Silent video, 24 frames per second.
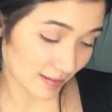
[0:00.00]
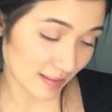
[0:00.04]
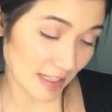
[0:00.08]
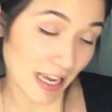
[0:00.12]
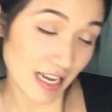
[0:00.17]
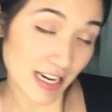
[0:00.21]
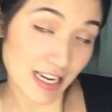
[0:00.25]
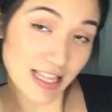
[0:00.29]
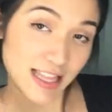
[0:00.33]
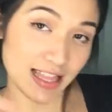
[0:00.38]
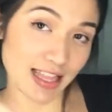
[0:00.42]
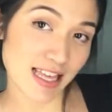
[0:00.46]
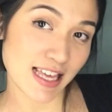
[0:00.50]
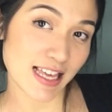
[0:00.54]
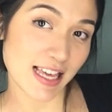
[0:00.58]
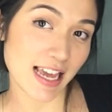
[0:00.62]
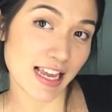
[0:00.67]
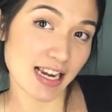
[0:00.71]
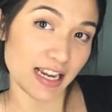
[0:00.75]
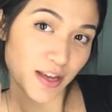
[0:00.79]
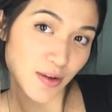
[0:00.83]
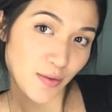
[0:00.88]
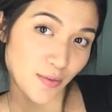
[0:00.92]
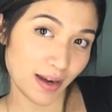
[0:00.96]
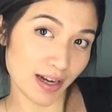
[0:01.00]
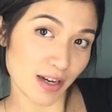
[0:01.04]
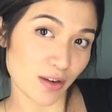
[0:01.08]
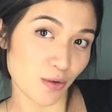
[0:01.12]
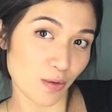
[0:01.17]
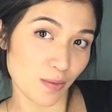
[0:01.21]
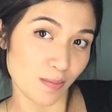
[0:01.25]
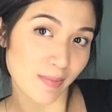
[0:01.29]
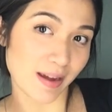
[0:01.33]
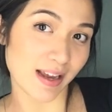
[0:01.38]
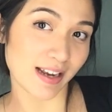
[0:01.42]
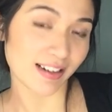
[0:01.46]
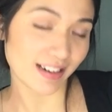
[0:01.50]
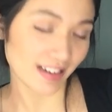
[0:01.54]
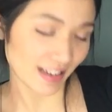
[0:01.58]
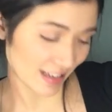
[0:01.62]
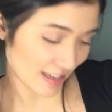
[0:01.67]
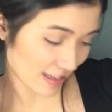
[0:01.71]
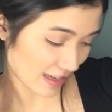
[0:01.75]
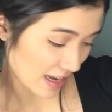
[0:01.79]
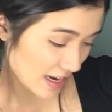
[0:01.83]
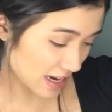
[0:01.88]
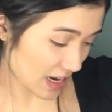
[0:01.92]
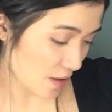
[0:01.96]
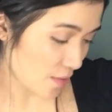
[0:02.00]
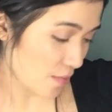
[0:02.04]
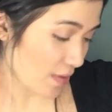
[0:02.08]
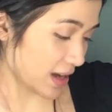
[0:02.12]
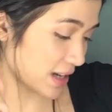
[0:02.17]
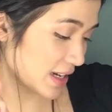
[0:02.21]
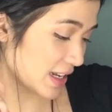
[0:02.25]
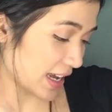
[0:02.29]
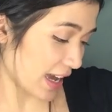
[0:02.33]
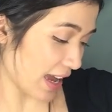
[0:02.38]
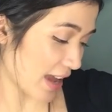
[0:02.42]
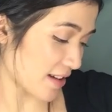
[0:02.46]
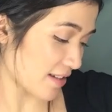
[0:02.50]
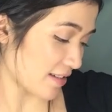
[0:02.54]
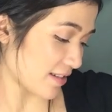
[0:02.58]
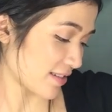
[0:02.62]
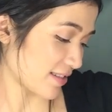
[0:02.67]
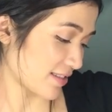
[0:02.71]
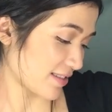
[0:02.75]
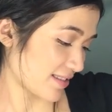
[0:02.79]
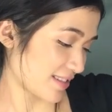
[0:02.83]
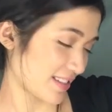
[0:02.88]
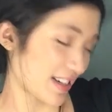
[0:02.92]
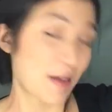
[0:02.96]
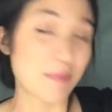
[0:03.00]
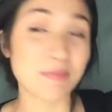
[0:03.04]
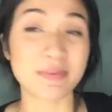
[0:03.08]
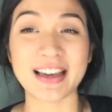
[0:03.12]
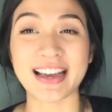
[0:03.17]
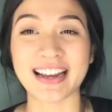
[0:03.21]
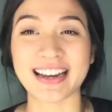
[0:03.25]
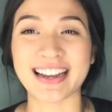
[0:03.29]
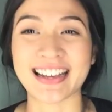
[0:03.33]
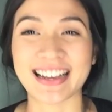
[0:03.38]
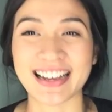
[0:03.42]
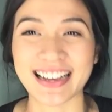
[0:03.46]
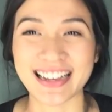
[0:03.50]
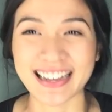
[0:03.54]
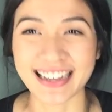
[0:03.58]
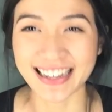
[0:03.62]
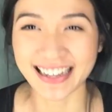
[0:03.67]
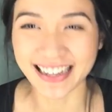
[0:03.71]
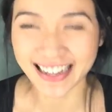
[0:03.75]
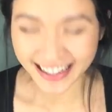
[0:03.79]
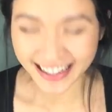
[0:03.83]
Anything, anyone, don't mind. Anyone can. I'm kidding.